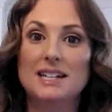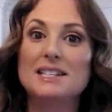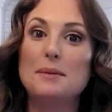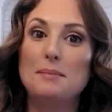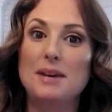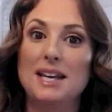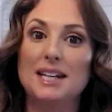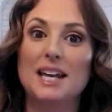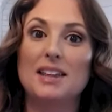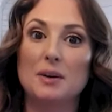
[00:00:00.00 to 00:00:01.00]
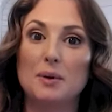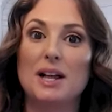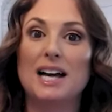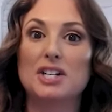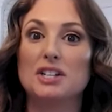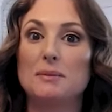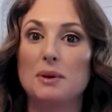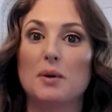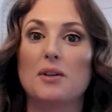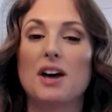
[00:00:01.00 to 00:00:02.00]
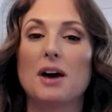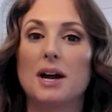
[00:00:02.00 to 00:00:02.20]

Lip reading: doesn't mean that it will actually be worth that